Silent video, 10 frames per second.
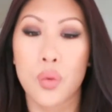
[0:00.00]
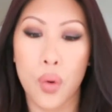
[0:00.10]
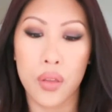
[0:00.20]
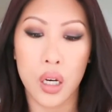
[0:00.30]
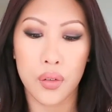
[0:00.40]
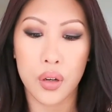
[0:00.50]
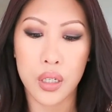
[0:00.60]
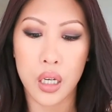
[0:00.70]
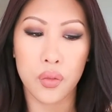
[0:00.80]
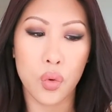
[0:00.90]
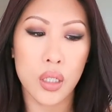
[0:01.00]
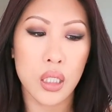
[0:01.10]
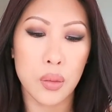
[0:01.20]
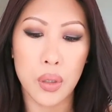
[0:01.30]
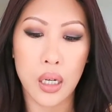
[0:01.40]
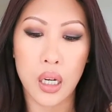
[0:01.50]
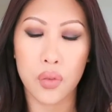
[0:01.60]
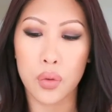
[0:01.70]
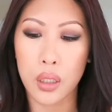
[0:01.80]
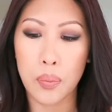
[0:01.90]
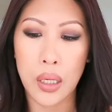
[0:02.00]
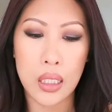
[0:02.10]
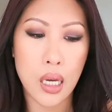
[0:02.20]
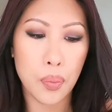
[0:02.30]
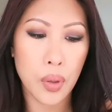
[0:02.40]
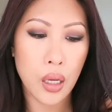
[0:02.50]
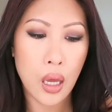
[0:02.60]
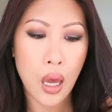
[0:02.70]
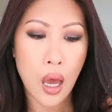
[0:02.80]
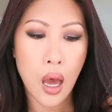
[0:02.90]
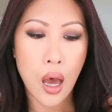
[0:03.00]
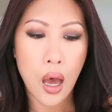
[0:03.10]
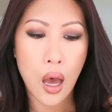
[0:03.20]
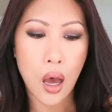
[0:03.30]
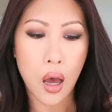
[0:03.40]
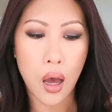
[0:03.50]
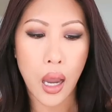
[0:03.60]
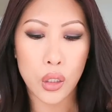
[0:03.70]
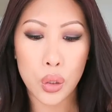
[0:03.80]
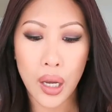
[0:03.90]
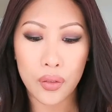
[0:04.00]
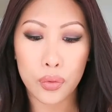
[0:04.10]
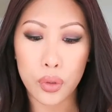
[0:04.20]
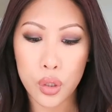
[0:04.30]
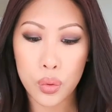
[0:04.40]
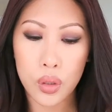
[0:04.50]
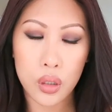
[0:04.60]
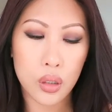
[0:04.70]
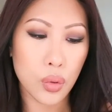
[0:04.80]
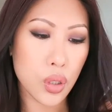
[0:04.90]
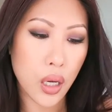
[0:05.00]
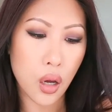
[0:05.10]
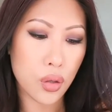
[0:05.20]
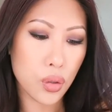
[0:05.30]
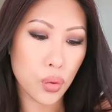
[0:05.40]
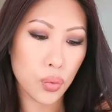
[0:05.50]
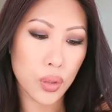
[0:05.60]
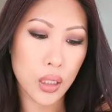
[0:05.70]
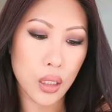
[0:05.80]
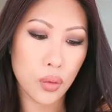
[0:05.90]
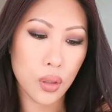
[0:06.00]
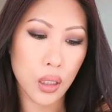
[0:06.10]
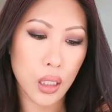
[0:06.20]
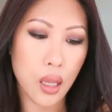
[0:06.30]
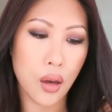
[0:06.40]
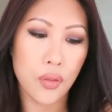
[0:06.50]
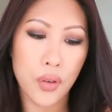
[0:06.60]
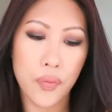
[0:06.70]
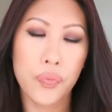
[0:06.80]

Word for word: the one that I've always kind of wanted, but I never really picked up. Uh, I do have Ritual, which I also really, really love.